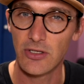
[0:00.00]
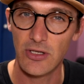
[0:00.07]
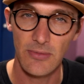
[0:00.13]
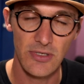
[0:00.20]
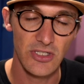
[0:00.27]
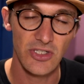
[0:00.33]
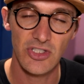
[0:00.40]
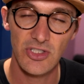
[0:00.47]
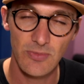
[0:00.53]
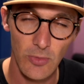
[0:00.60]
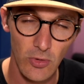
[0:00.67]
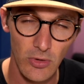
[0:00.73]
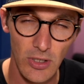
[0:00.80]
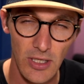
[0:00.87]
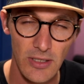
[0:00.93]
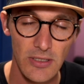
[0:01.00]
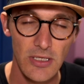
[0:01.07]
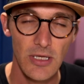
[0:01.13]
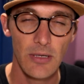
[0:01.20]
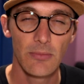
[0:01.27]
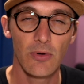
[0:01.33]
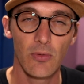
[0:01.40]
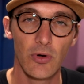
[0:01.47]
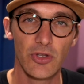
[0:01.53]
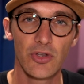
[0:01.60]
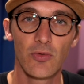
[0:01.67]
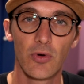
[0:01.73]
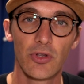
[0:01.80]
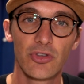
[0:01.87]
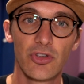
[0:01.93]
your images smaller, but what
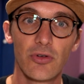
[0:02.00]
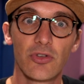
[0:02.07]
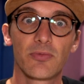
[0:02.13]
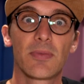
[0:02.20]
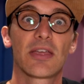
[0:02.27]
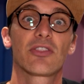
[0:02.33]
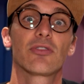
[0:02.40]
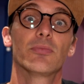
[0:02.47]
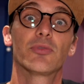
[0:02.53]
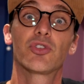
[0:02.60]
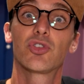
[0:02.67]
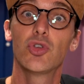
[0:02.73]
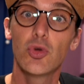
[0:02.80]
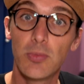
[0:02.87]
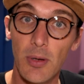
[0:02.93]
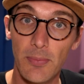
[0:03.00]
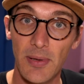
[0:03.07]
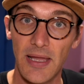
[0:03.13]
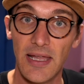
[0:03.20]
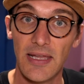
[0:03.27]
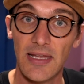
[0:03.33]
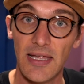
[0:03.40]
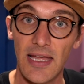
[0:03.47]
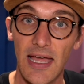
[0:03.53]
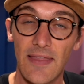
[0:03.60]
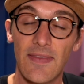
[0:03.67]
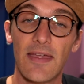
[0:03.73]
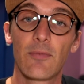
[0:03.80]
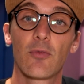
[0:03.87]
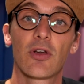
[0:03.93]
you want to do is make them super big,
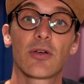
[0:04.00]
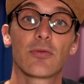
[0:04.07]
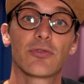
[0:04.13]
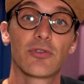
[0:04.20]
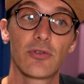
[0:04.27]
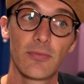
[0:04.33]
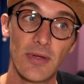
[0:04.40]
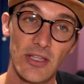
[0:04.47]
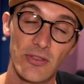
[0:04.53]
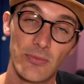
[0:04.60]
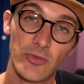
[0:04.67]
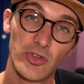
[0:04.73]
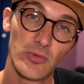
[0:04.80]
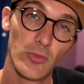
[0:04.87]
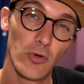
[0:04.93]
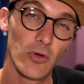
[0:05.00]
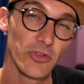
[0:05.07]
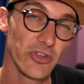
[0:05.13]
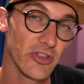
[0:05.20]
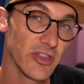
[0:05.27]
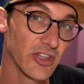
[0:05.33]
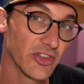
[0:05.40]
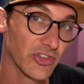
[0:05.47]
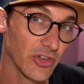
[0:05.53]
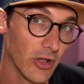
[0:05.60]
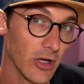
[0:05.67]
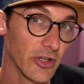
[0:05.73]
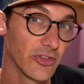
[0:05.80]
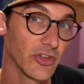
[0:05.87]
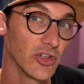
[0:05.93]
and then what it will do is make them smaller to the
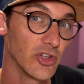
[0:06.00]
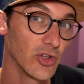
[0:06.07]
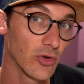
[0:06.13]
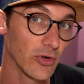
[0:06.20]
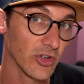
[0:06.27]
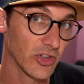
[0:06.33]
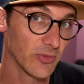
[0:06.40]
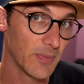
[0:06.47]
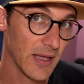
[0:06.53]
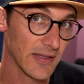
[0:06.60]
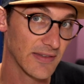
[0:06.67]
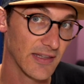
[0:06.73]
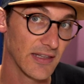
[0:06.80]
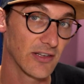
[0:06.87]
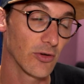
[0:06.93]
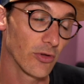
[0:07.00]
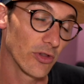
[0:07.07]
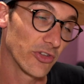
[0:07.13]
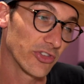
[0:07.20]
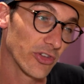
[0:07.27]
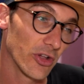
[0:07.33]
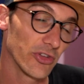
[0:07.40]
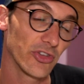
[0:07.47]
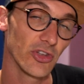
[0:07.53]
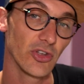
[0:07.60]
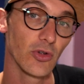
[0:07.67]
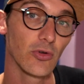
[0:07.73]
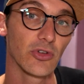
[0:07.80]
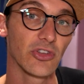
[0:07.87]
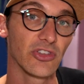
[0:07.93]
size that you're expected or the size that
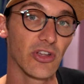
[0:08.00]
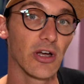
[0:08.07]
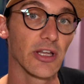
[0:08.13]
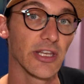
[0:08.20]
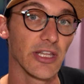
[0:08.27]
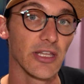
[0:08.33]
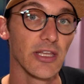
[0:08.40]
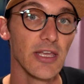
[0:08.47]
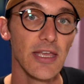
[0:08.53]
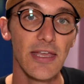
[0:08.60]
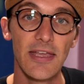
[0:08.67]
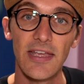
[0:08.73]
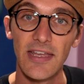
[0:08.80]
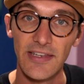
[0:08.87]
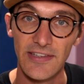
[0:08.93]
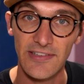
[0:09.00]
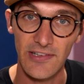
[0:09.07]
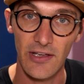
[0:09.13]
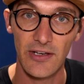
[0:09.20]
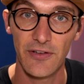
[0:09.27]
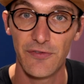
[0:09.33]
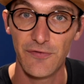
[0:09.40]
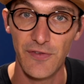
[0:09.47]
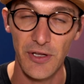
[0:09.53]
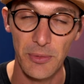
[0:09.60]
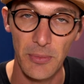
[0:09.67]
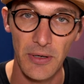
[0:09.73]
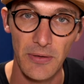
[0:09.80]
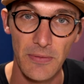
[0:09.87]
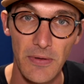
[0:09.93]
you're designing inside of
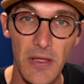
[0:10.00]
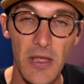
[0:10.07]
Figma.